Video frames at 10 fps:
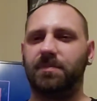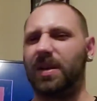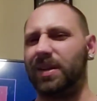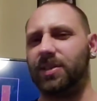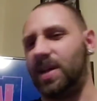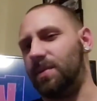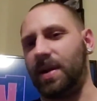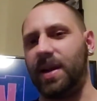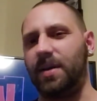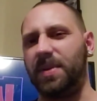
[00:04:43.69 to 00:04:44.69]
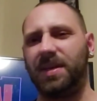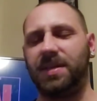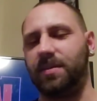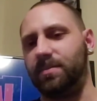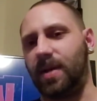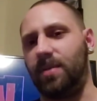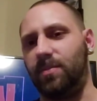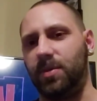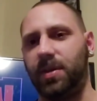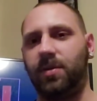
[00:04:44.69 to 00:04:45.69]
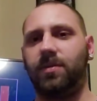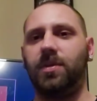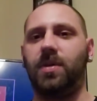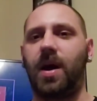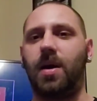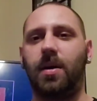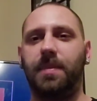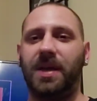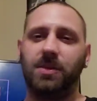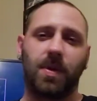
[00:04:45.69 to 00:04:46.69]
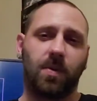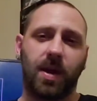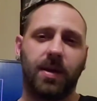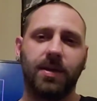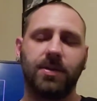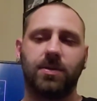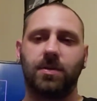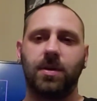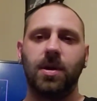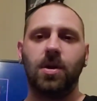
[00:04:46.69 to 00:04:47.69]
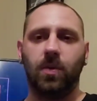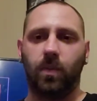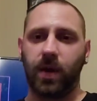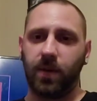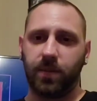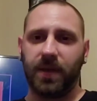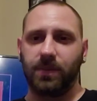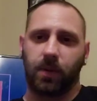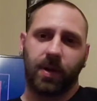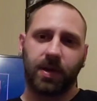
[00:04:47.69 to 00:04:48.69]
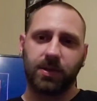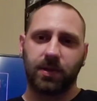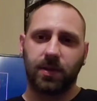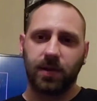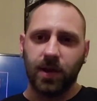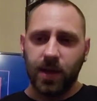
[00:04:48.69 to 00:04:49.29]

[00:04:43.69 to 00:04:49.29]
at least not right now, because I really don't know how I base my rankings or what I would base my rankings on.